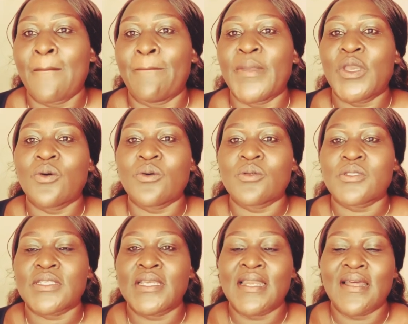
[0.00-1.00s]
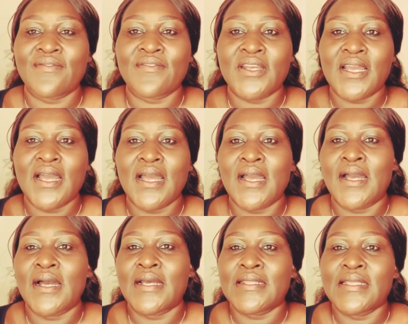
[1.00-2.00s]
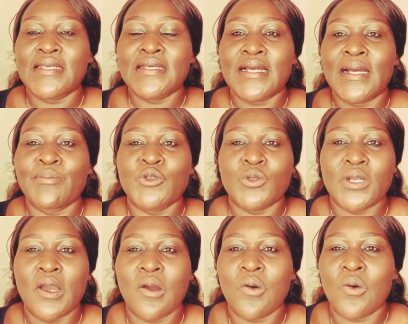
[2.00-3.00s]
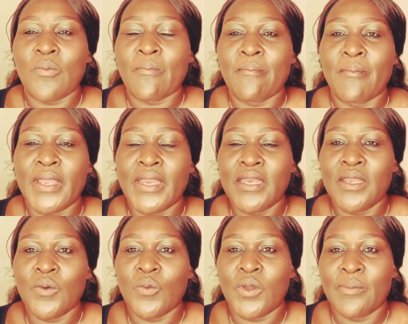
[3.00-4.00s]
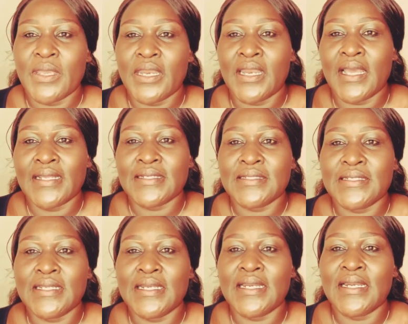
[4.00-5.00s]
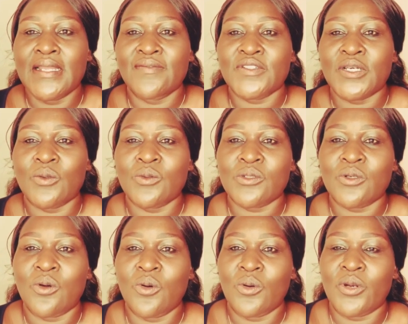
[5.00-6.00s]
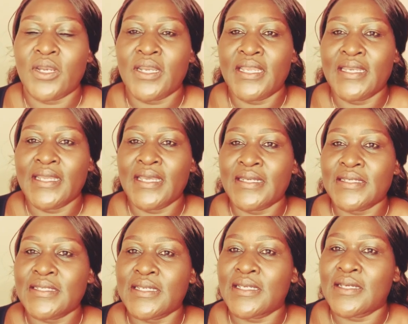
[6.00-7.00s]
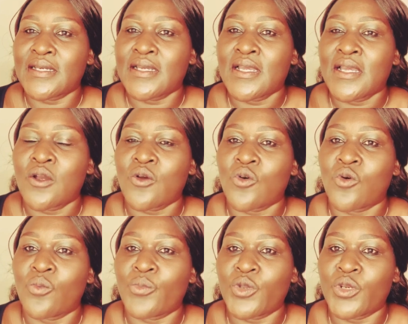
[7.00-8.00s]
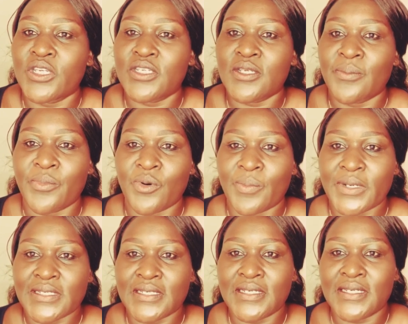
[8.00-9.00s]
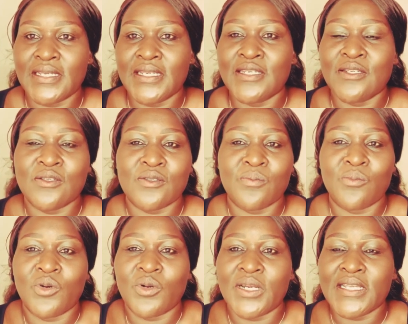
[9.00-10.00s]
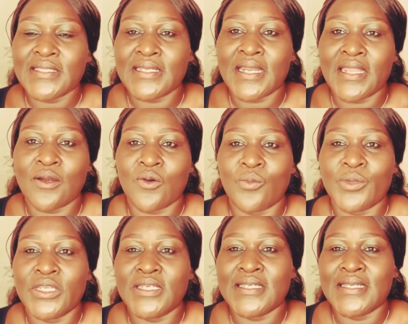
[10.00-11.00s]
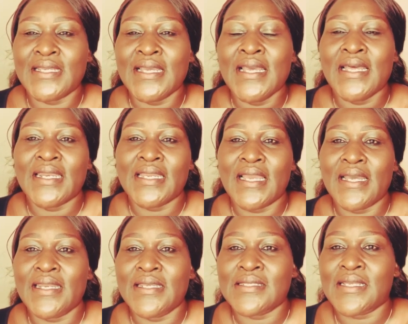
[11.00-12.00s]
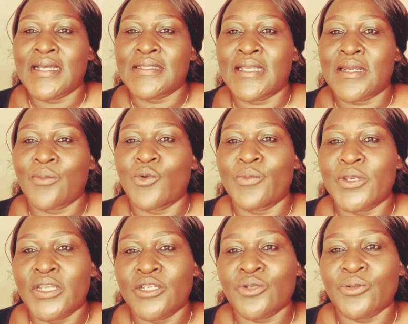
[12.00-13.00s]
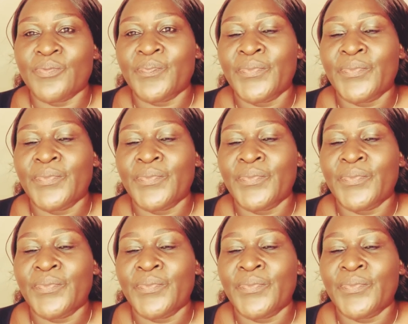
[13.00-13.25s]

Because in Africa, I think up to now, many women are still left out on inheriting community property. It is more or less another community regarded as an abomination